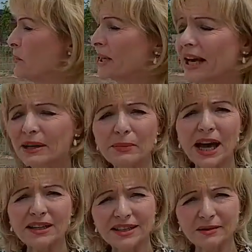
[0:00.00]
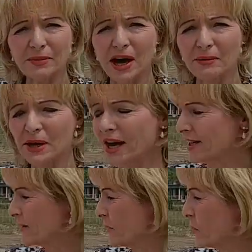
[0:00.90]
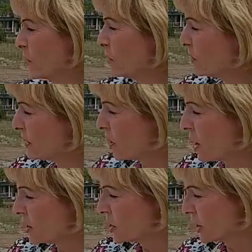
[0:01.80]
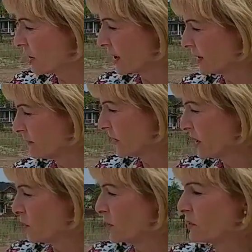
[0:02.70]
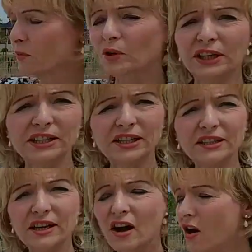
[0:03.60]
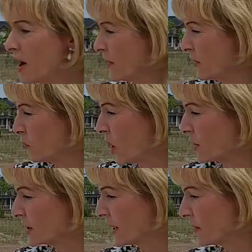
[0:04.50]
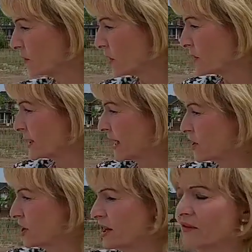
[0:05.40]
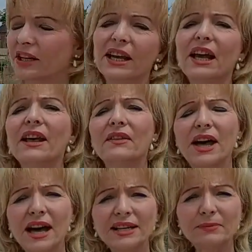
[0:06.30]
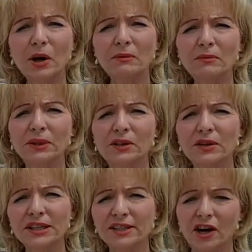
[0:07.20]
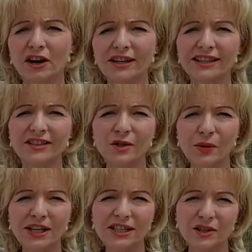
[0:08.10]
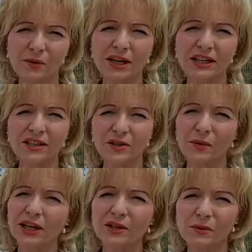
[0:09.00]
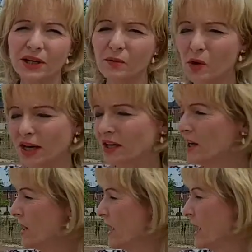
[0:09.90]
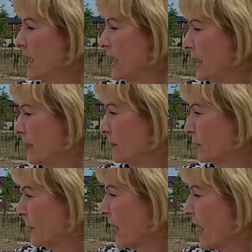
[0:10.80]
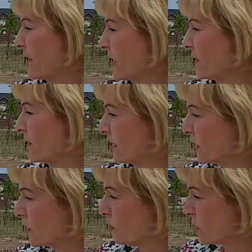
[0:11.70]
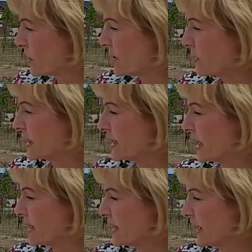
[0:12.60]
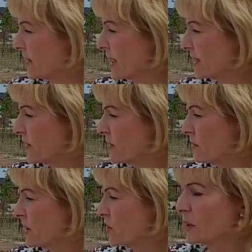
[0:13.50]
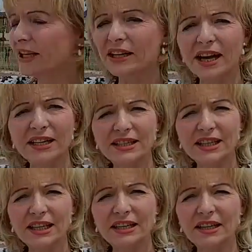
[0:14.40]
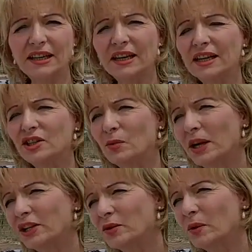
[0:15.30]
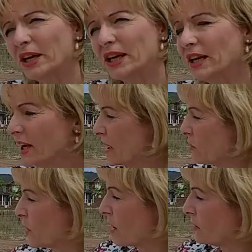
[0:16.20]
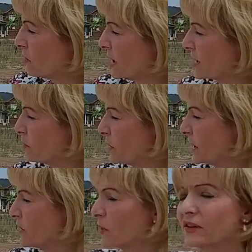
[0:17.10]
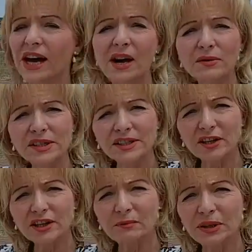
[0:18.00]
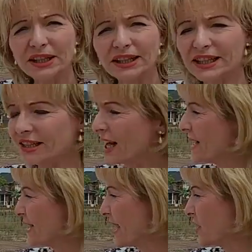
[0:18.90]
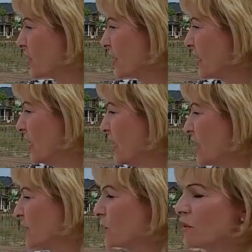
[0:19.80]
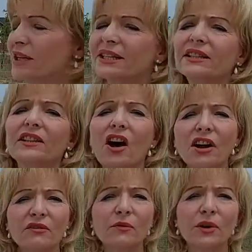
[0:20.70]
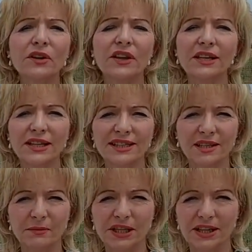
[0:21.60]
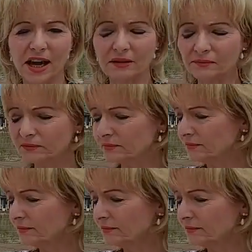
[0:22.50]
But getting back to the bypass, we will be cost sharing with Burlington on the Waterdown Road section of it. That is probably going to start in 2020 to 2021. And then, you know, Burke Street, as I say, that's going to 2019, 2020. It'll probably be complete when the houses are completed in that section. So there is a lot of work that needs to be done.